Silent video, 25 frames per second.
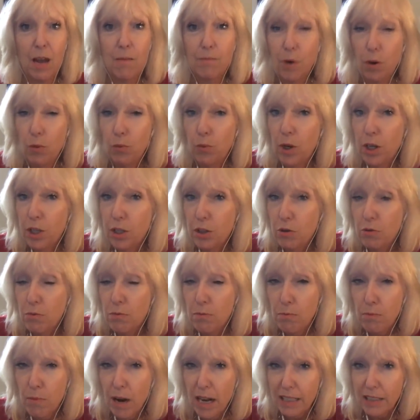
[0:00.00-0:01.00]
But what you
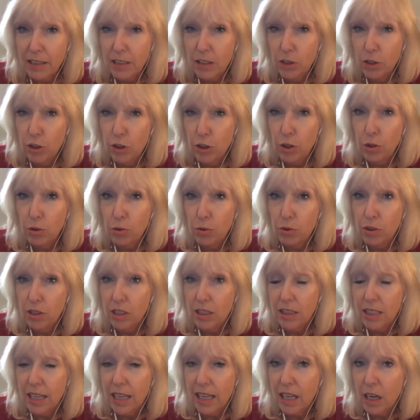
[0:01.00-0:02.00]
must do
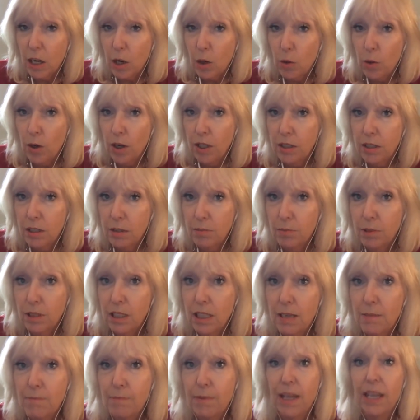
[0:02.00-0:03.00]
to take a quantum
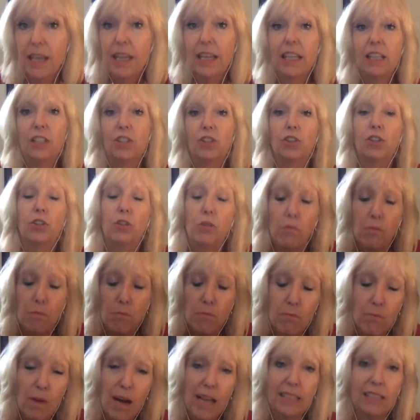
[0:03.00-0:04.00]
leap is you
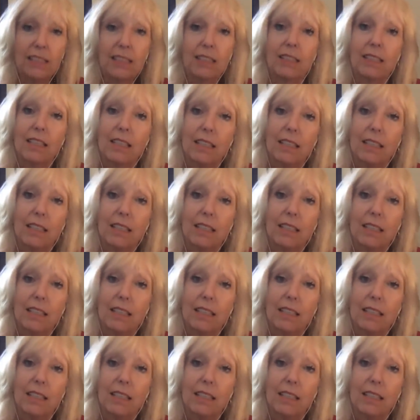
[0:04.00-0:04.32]
must